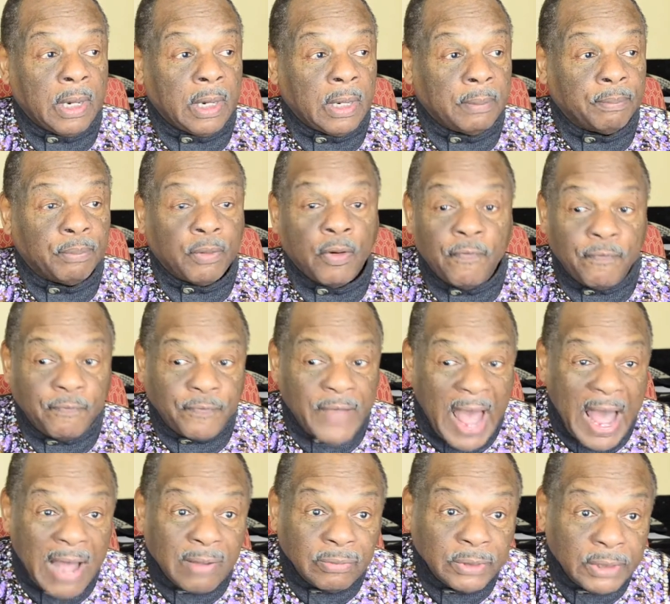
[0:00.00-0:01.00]

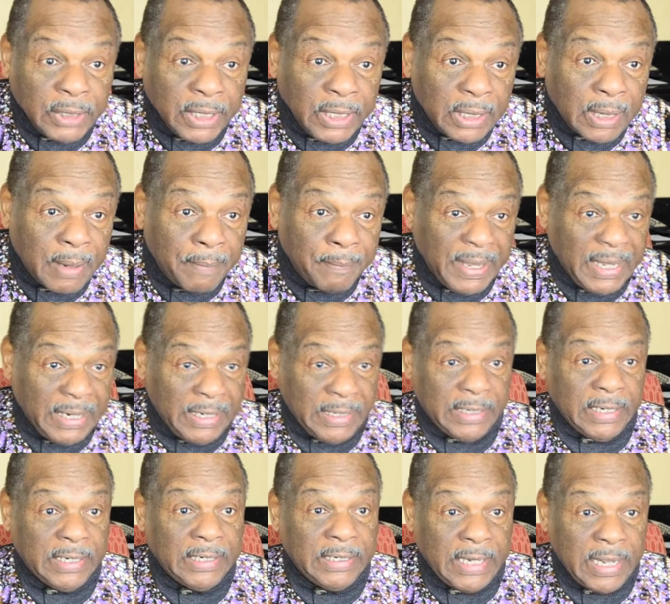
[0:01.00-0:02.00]
profoundly
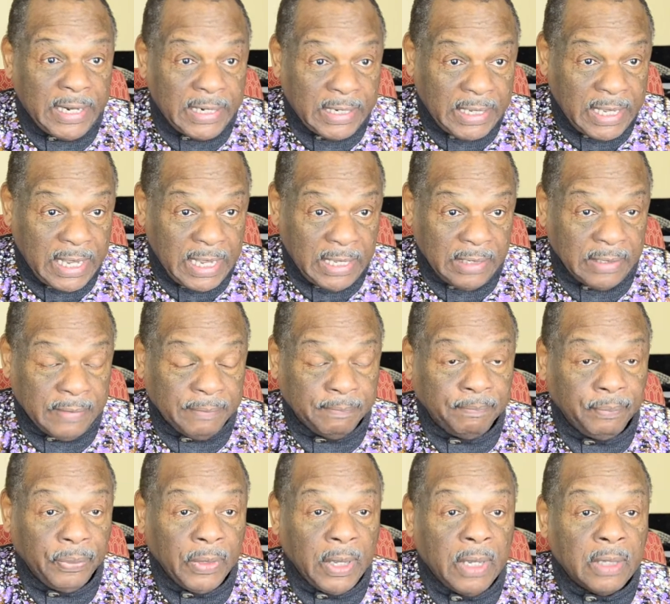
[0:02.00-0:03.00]
committed and dedicated
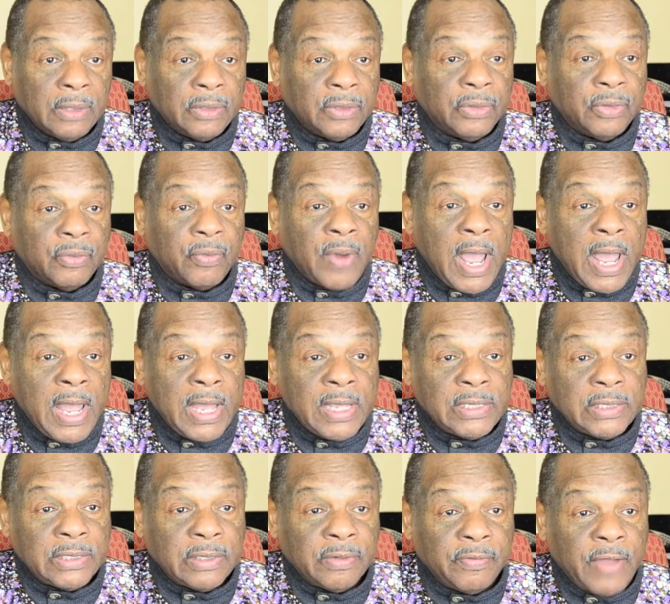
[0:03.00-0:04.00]
to the
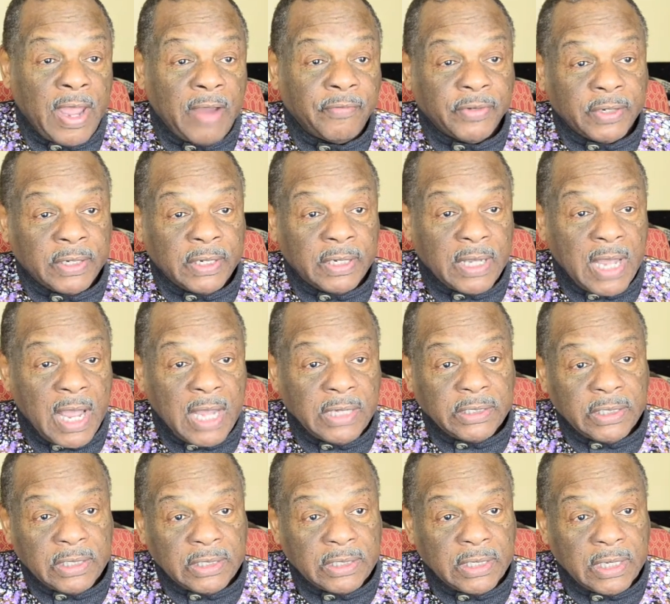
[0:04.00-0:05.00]
rise of African
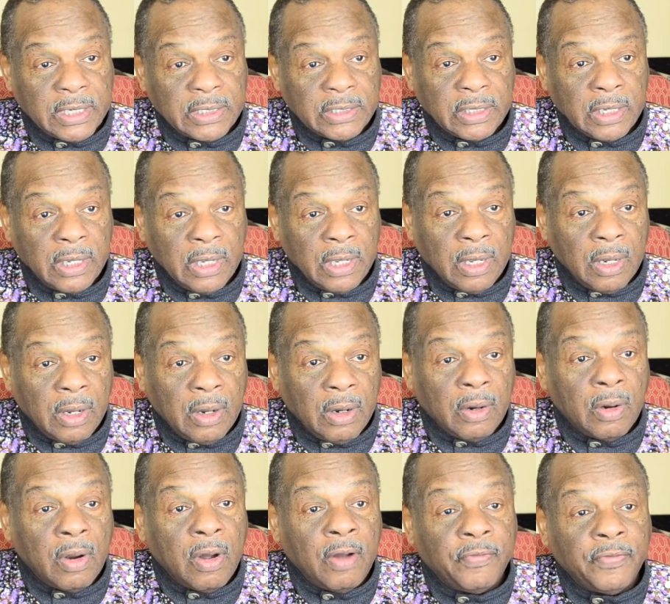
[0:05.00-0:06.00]
consciousness
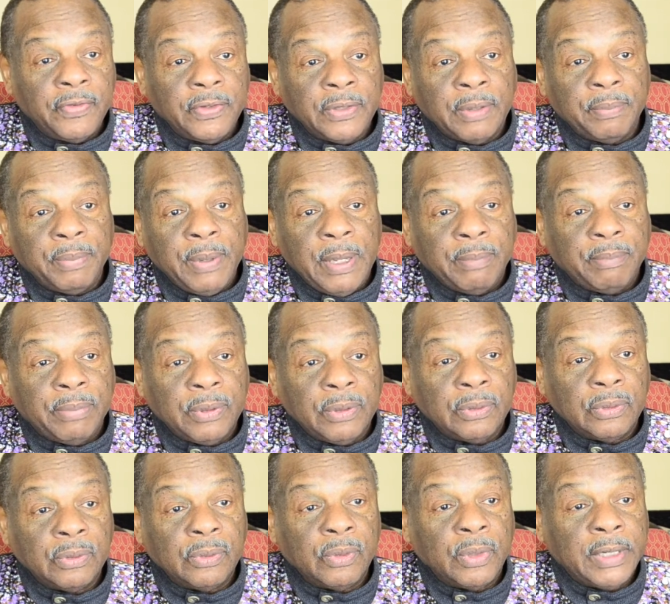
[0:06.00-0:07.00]
are often the
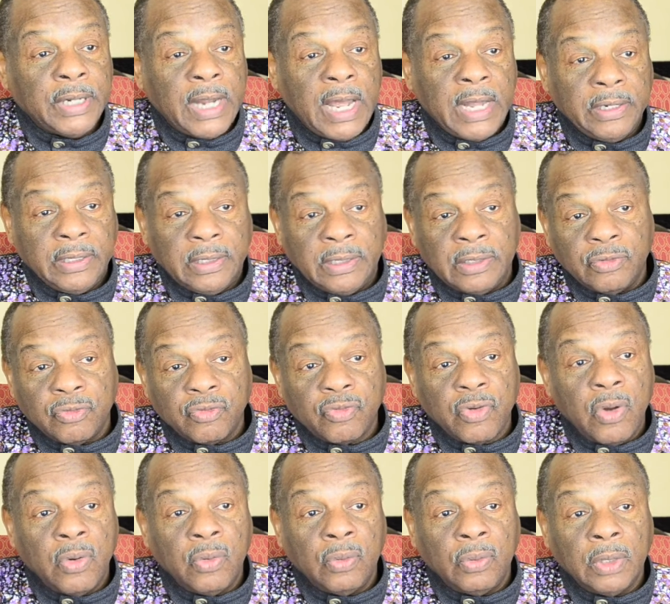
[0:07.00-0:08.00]
people who are not in
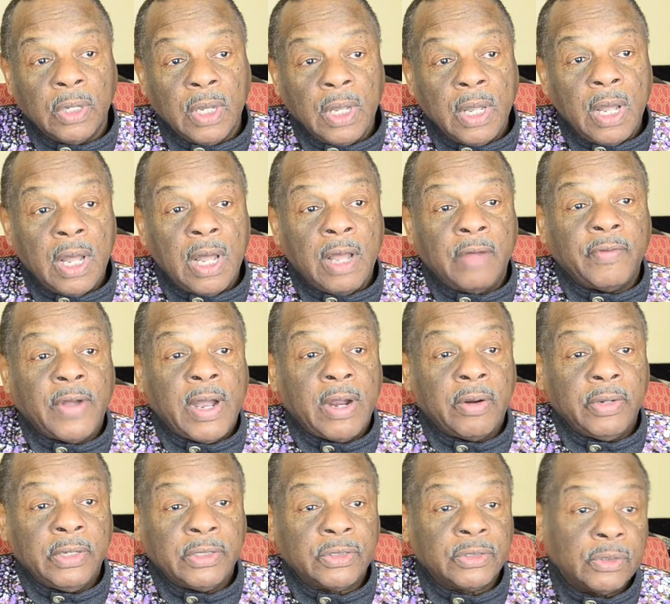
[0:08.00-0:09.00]
control of our
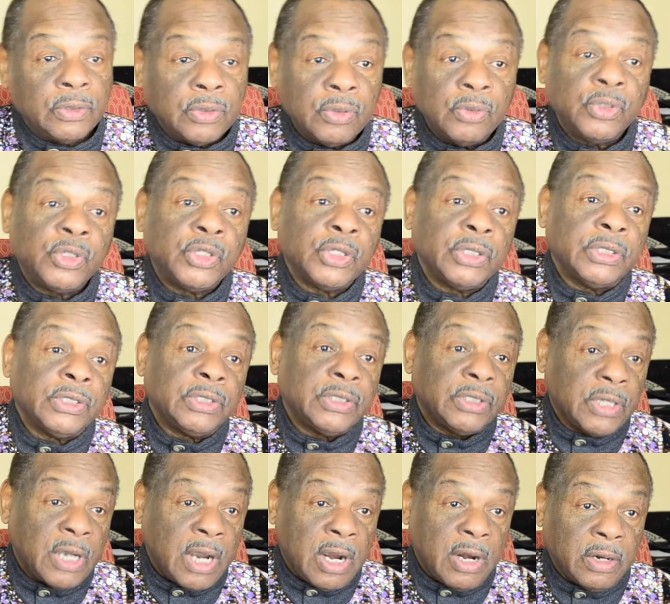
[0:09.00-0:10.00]
institutions,
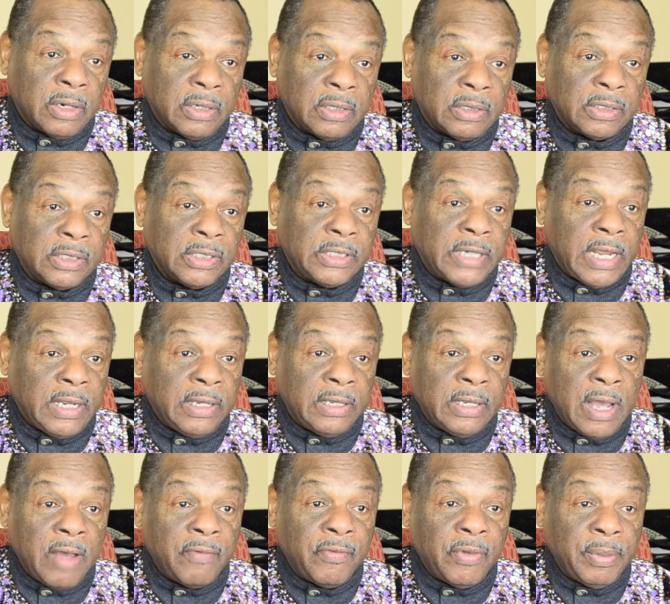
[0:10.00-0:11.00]
our state
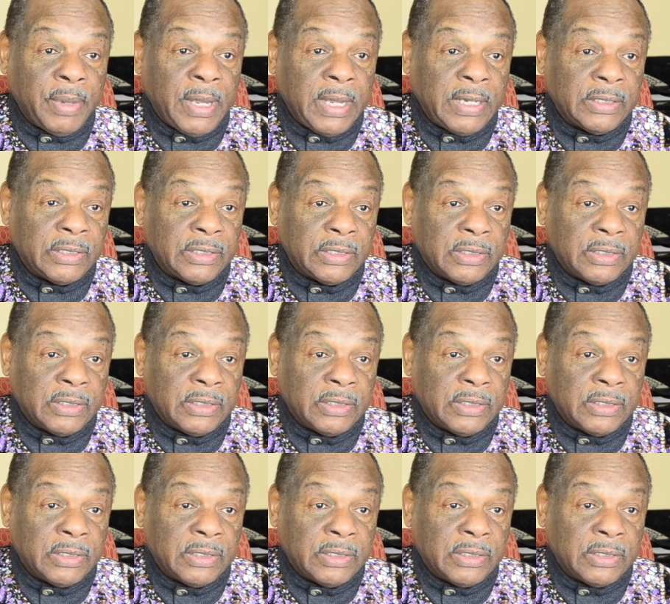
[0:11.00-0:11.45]
governments,